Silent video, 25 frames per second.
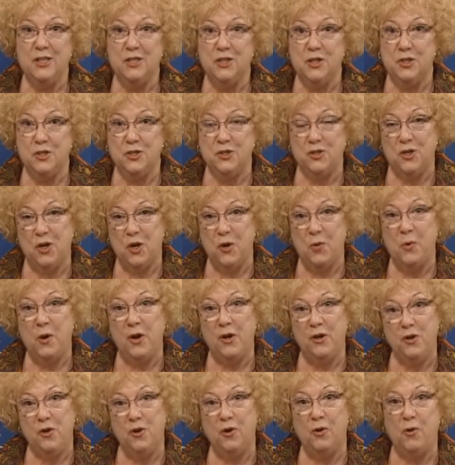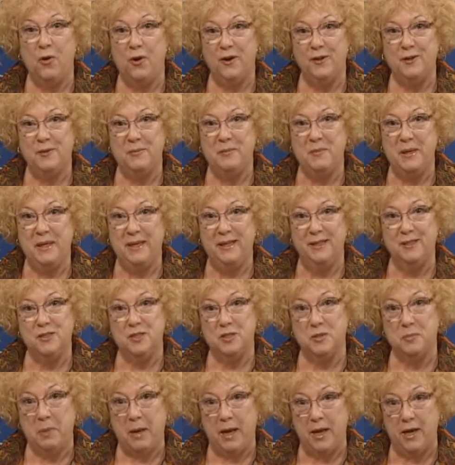is the show where you're going to be
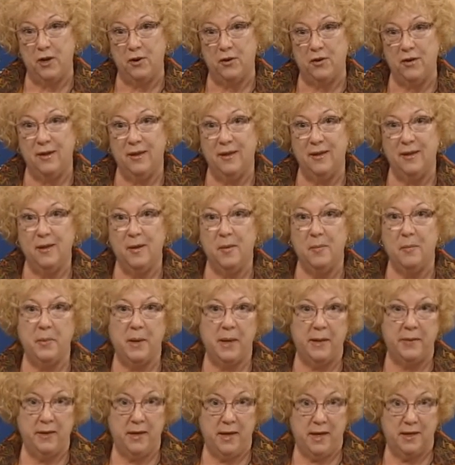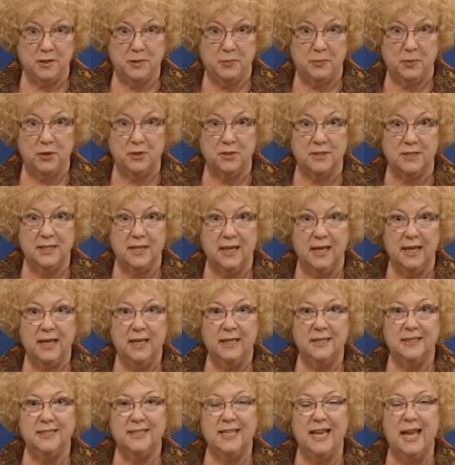inspired by the experts.
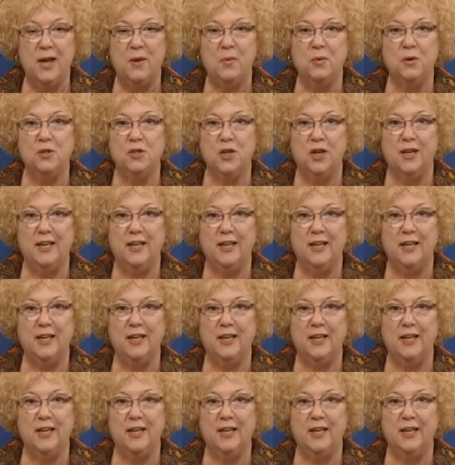Tonight, we're